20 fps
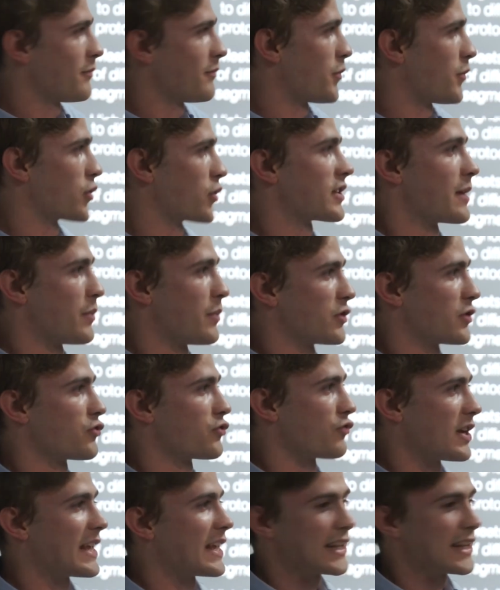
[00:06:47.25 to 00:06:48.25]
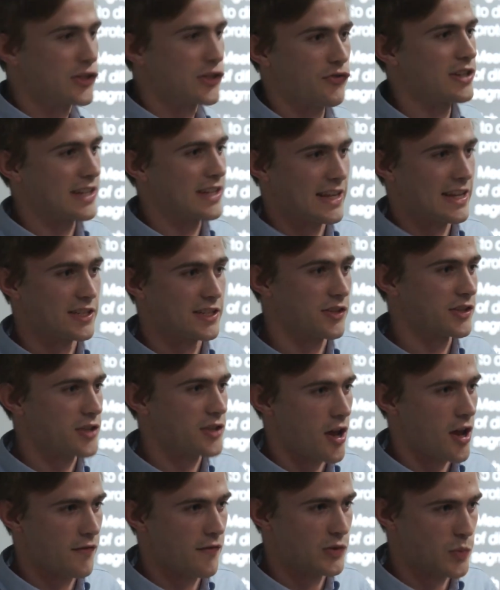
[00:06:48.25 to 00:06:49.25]
blockchain, but to really integrate it into the
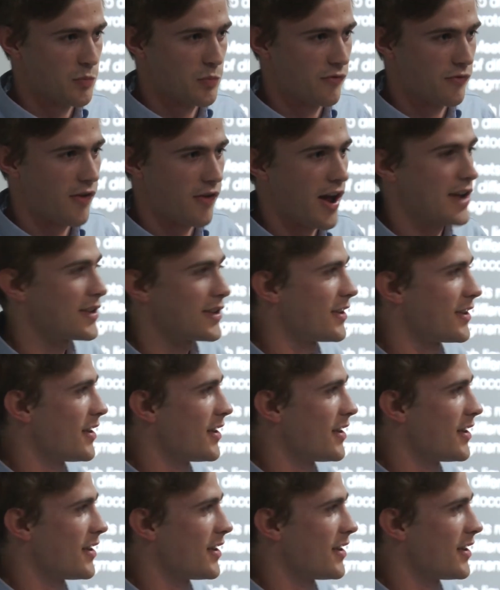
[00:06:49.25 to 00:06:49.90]
service we provide.